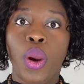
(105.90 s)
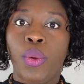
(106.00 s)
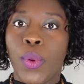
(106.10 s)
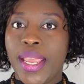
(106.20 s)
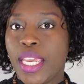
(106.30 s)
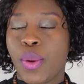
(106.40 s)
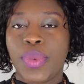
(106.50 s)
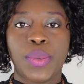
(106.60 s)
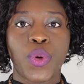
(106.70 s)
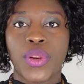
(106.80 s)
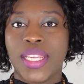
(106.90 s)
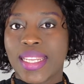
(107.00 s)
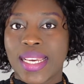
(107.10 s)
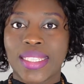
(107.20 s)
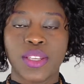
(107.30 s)
waking up in the
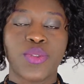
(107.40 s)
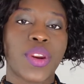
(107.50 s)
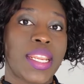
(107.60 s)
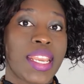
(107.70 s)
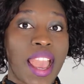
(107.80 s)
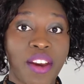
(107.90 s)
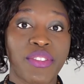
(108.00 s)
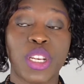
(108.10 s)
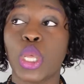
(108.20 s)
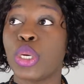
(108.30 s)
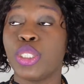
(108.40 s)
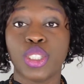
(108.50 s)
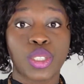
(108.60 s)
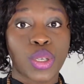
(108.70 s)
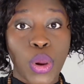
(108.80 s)
morning, getting ready, having
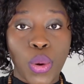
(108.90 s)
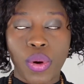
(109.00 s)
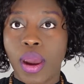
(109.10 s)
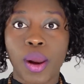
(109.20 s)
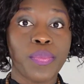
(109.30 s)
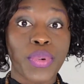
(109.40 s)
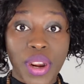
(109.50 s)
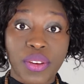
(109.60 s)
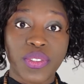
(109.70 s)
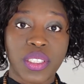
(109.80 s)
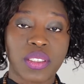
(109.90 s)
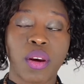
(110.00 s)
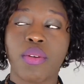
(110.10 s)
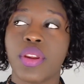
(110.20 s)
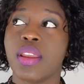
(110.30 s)
lunch, breakfast,
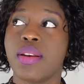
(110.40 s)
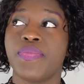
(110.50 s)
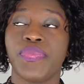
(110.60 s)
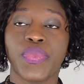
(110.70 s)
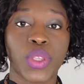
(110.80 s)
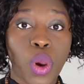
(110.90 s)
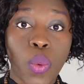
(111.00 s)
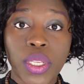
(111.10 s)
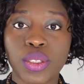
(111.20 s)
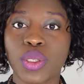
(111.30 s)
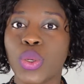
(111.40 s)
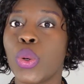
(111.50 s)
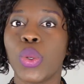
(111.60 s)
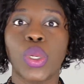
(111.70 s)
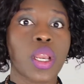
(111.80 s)
going to
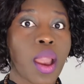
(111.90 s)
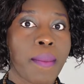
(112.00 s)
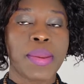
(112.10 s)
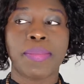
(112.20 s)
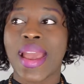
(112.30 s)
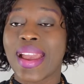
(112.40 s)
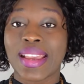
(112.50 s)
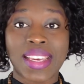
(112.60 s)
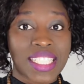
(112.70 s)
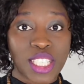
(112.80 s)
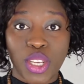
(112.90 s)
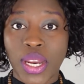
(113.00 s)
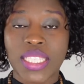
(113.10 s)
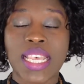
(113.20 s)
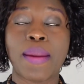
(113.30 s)
school, coming back, getting
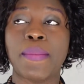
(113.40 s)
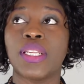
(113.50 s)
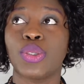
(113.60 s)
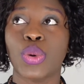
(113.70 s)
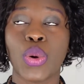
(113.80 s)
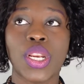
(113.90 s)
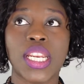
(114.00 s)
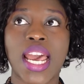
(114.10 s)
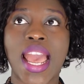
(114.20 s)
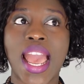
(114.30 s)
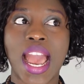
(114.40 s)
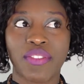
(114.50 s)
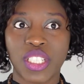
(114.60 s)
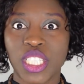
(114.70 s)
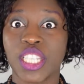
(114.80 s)
your assignment done,
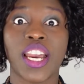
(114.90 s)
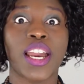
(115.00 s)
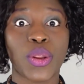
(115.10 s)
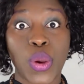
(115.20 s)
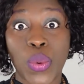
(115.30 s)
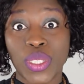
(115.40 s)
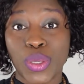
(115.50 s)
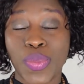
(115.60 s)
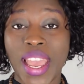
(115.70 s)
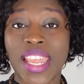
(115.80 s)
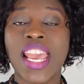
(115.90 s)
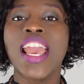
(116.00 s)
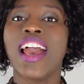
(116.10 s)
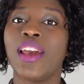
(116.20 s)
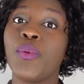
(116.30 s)
having dinner and going to bed.
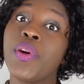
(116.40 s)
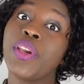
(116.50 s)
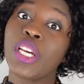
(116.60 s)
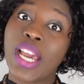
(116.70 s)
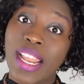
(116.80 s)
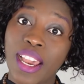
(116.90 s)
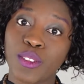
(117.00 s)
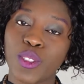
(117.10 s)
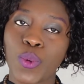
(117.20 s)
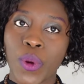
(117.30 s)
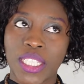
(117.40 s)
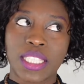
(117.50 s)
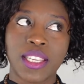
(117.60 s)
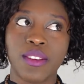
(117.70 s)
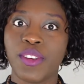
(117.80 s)
And we were not allowed to watch
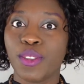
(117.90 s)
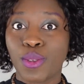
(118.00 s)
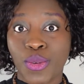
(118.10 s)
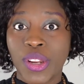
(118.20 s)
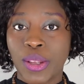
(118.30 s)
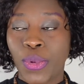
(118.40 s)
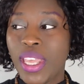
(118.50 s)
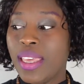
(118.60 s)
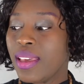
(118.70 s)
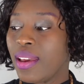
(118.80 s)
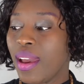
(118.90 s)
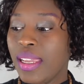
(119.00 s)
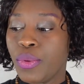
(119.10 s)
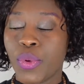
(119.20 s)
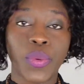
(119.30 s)
TV during the week,
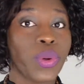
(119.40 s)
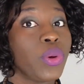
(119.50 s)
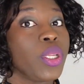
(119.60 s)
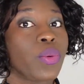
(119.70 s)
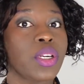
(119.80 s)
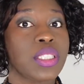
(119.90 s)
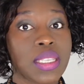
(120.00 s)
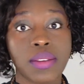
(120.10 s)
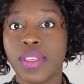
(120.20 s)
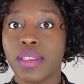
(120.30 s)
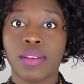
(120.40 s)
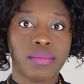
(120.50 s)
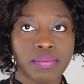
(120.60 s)
and we would only watch TV